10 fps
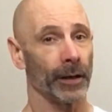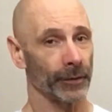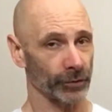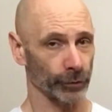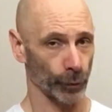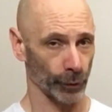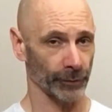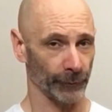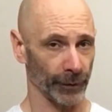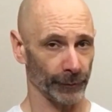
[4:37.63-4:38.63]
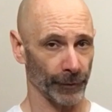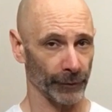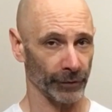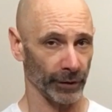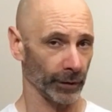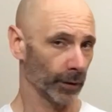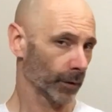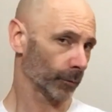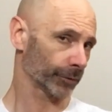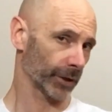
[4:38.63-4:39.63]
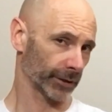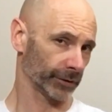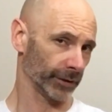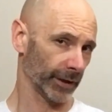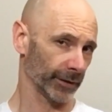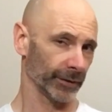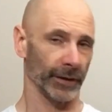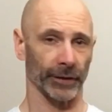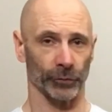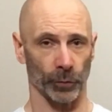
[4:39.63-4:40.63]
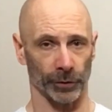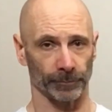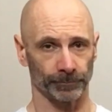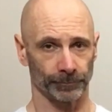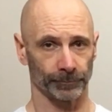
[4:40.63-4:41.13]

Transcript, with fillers: This is Laurence from Fit and 50. We'll talk to you again in the next one.